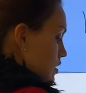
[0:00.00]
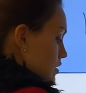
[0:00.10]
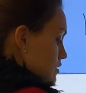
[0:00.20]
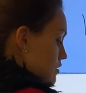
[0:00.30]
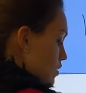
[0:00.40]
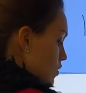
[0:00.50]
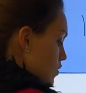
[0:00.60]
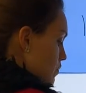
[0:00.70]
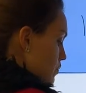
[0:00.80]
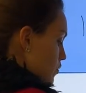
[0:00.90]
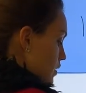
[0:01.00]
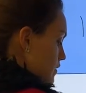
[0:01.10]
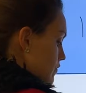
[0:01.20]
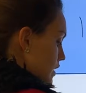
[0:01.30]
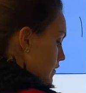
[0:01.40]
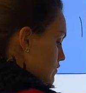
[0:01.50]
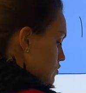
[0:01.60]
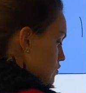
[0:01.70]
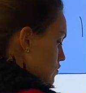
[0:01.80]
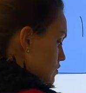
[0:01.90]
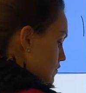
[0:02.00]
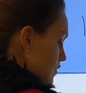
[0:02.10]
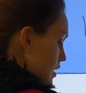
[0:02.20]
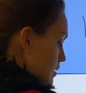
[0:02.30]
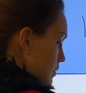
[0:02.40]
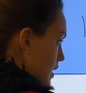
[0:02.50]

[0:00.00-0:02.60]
So 0.52 divided by